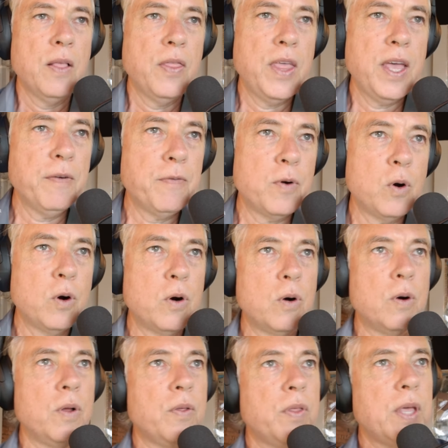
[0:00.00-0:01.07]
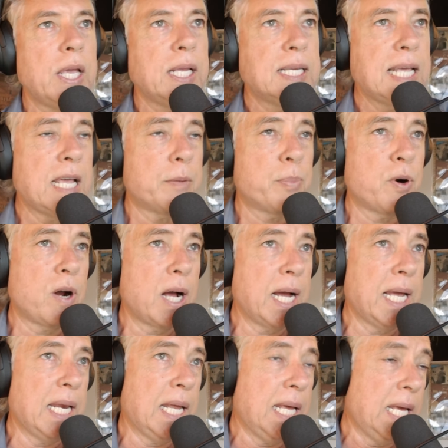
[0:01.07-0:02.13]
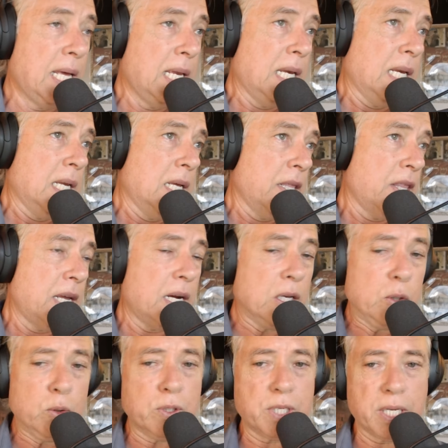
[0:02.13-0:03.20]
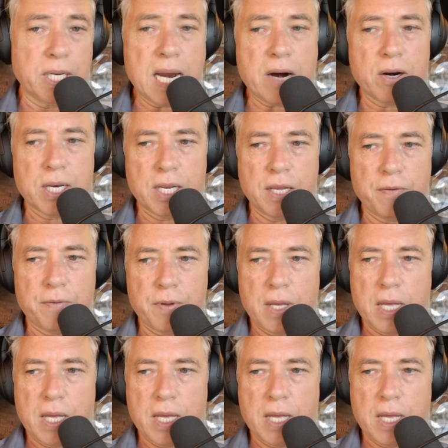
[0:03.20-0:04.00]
Therefore, they take pride in their loser narrative